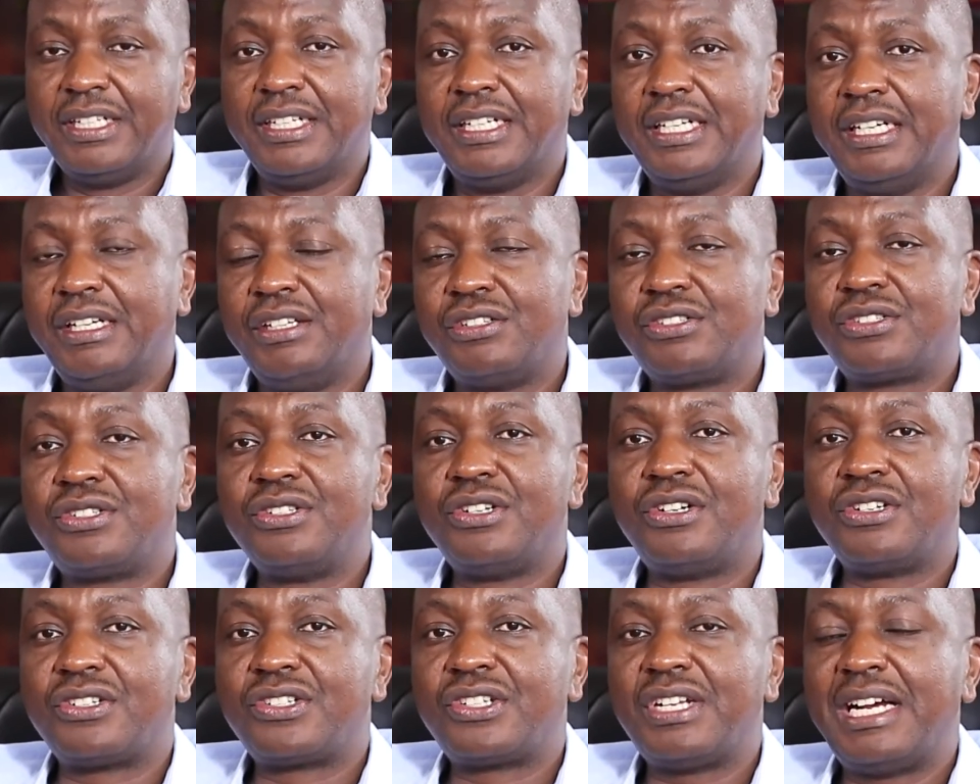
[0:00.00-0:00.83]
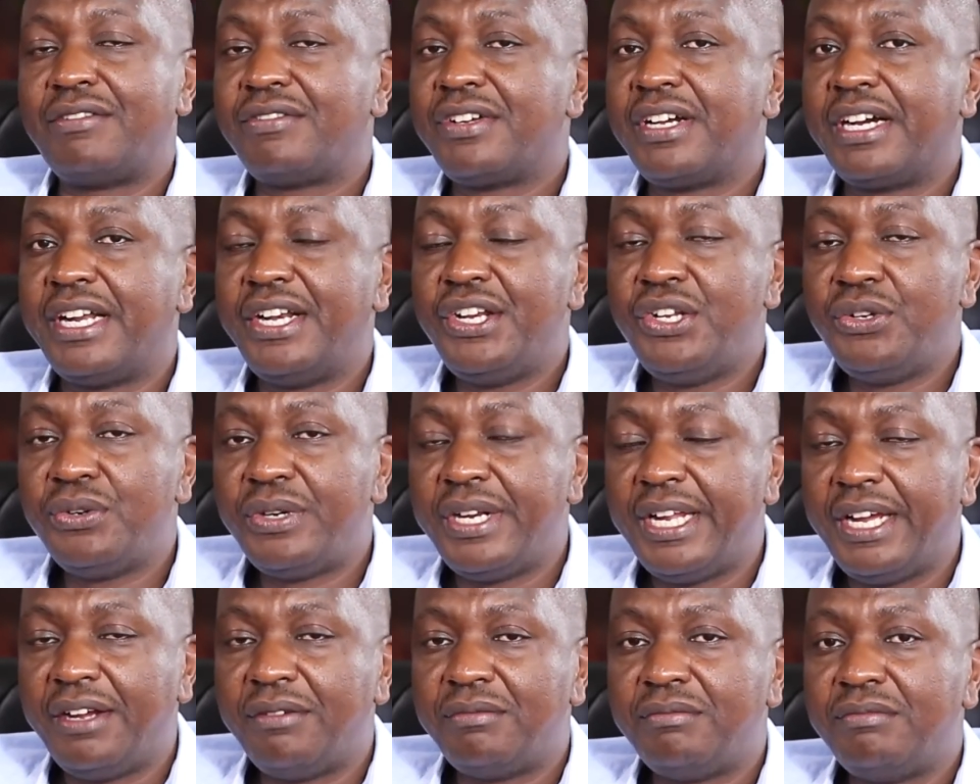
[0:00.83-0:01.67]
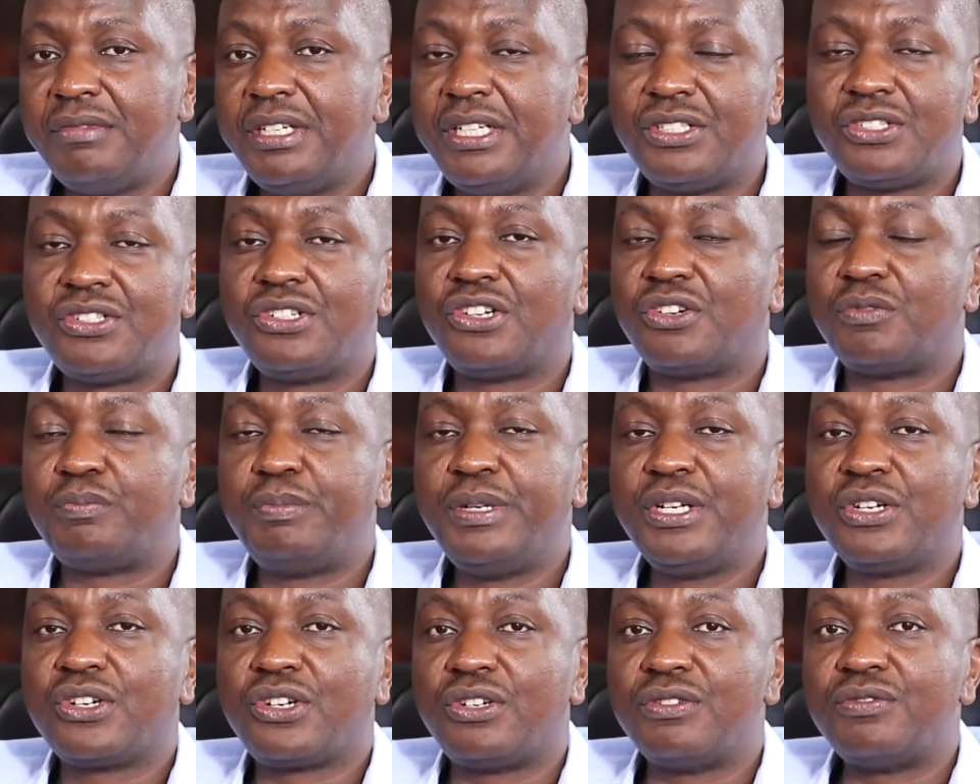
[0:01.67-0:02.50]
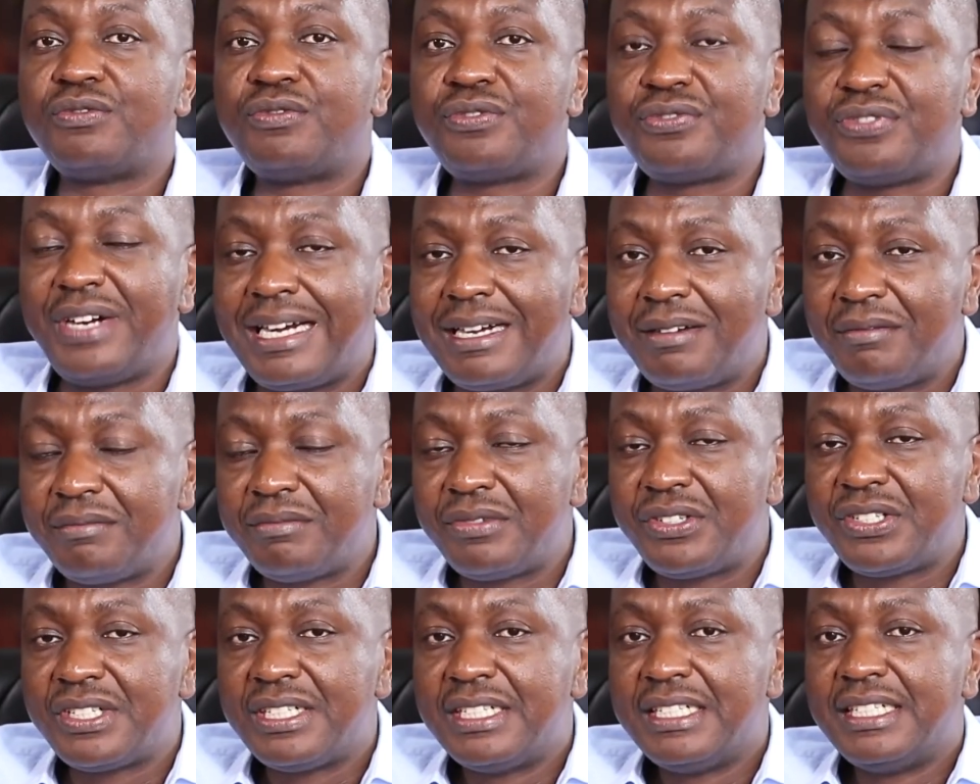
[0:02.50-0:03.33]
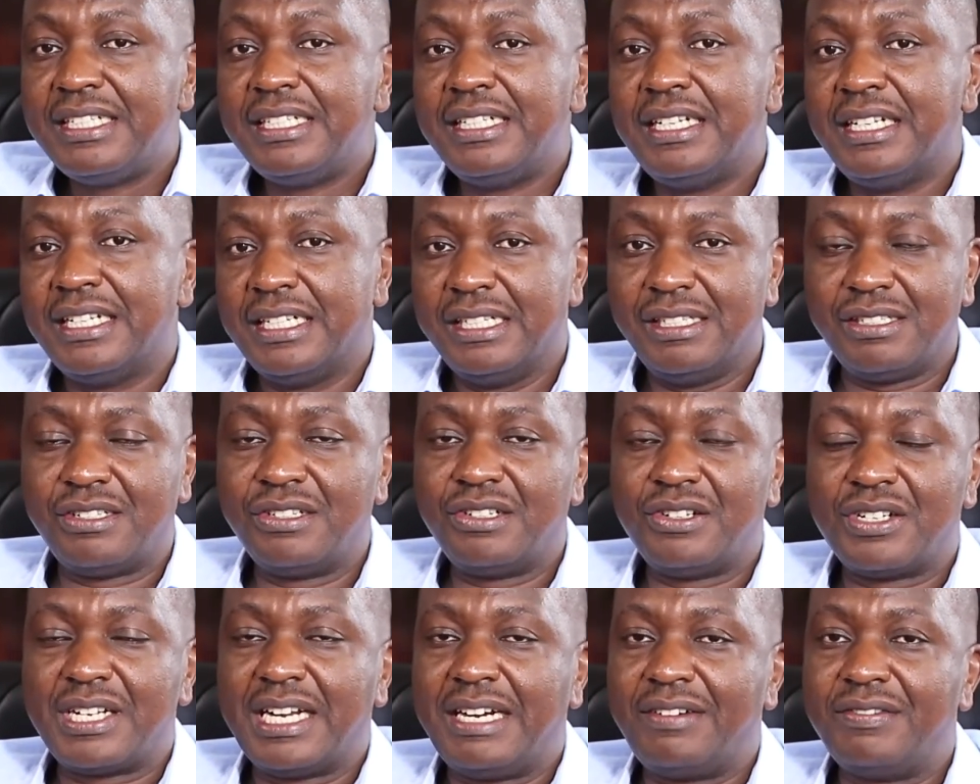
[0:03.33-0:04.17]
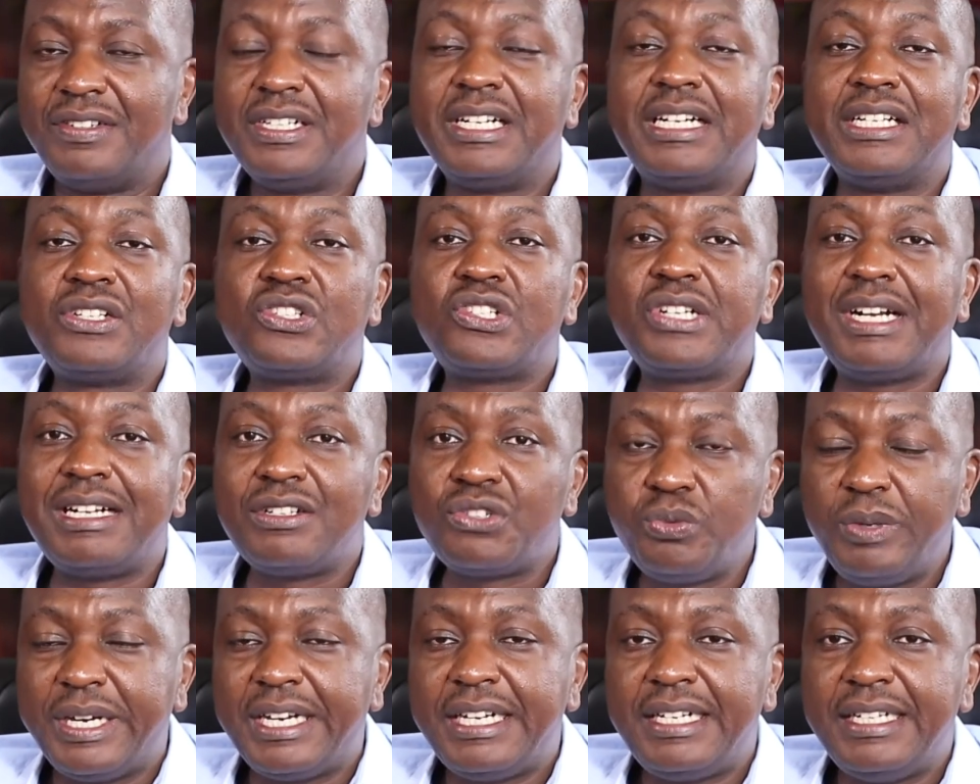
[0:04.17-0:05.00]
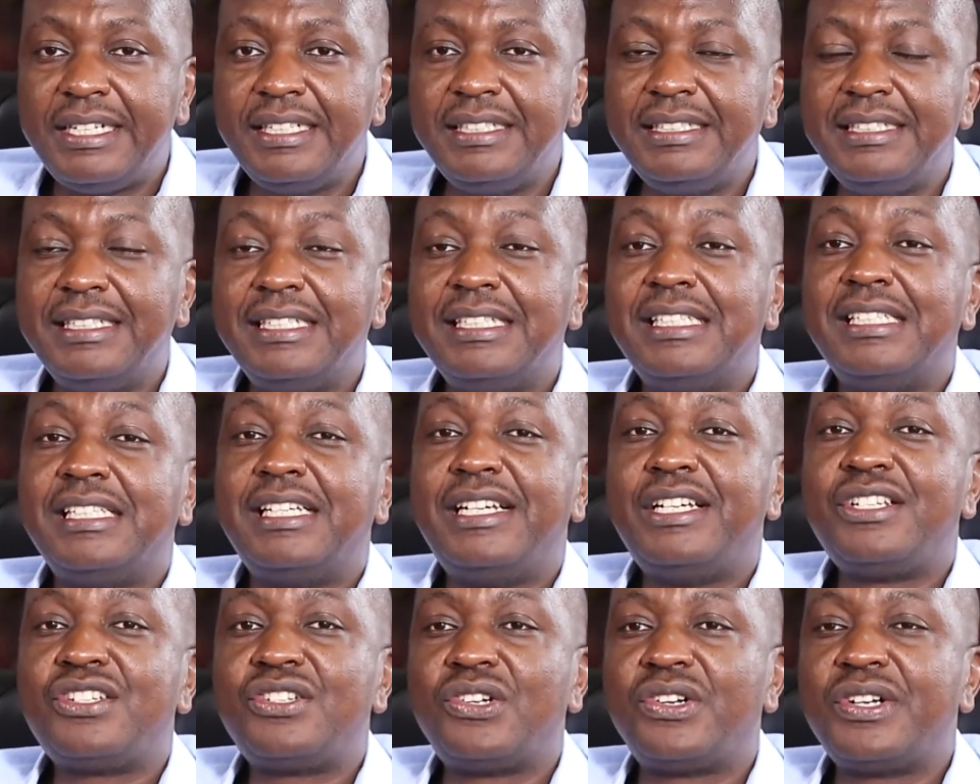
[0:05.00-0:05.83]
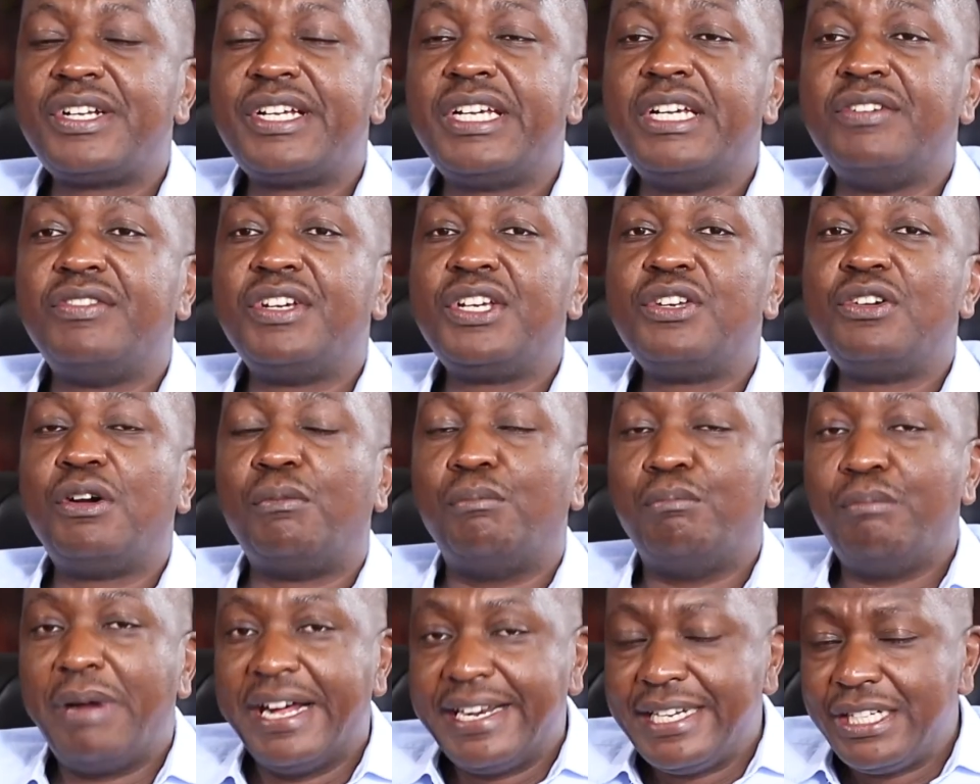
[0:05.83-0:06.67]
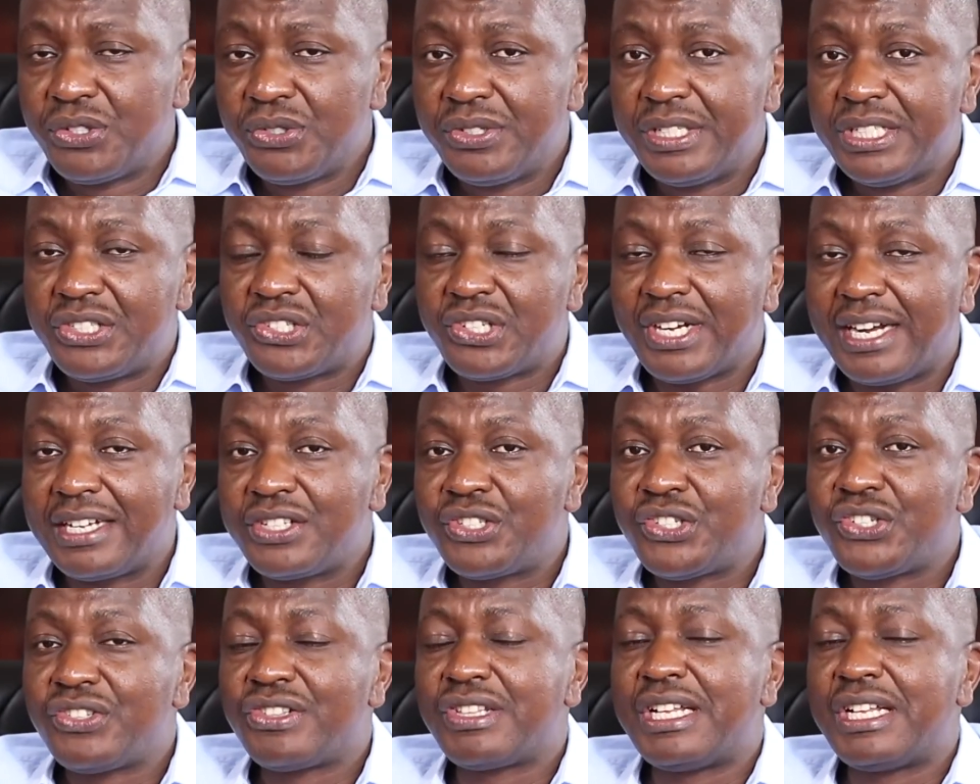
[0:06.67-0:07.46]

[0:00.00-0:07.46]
it's not having a new name, it's not being confirmed, it's not having a church wedding, it's not giving your money to the church.